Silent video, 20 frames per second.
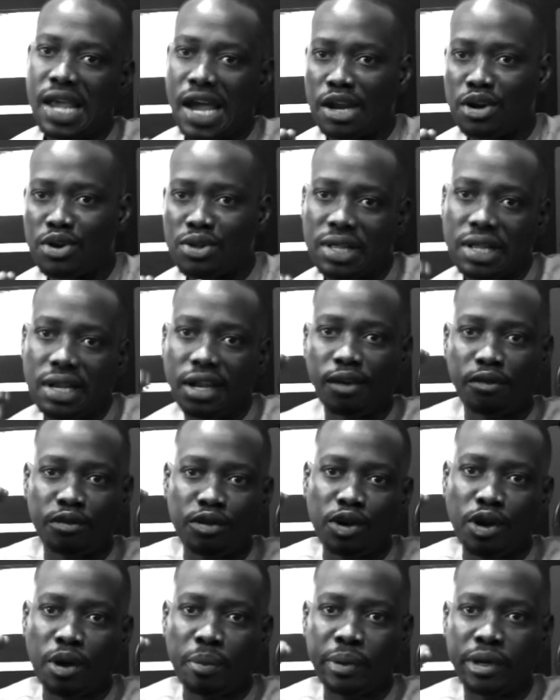another
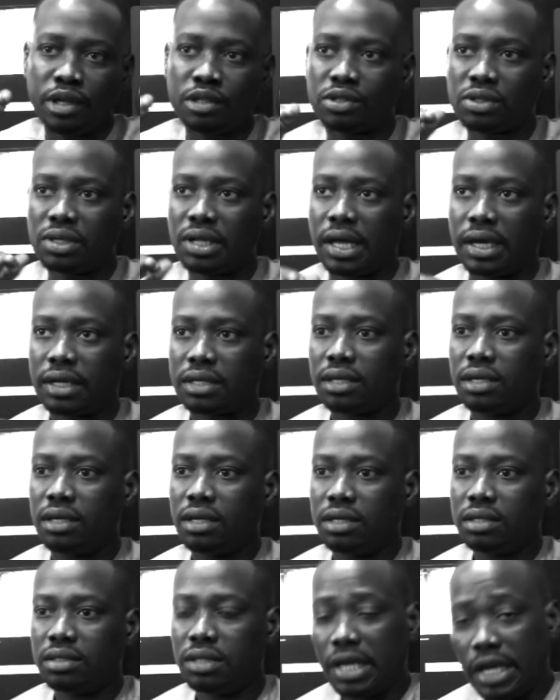level up into like
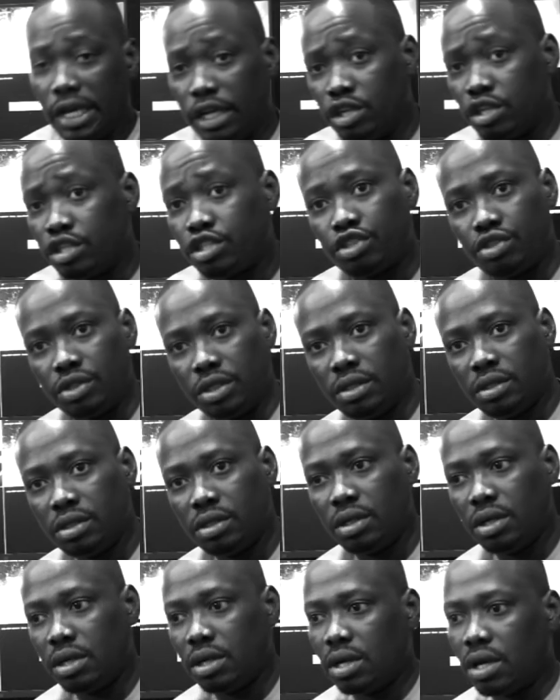the industry.
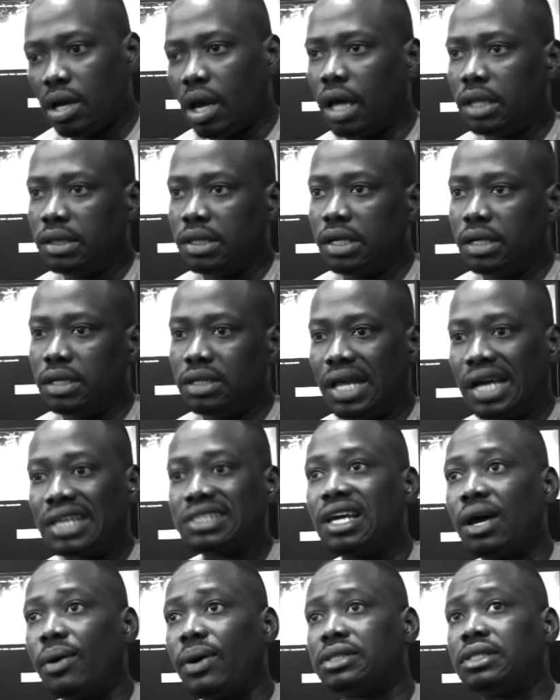And then that's
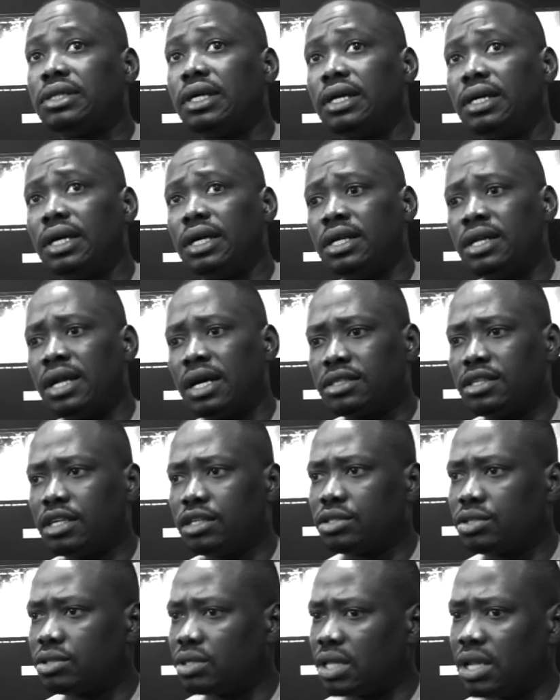how I started getting access
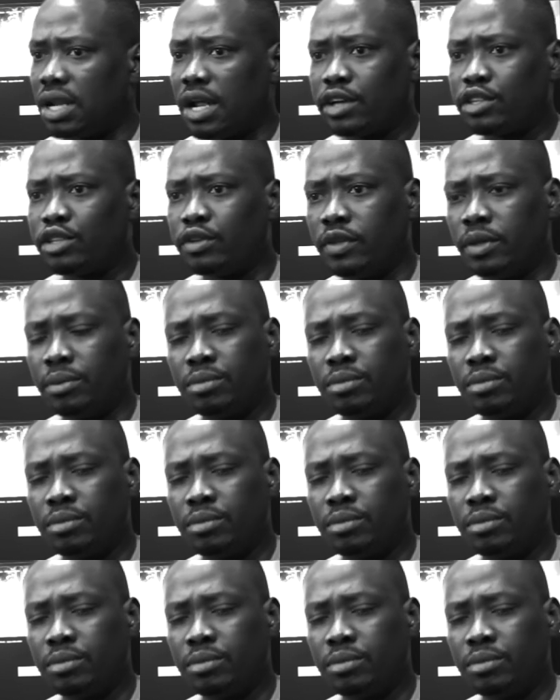to the likes of the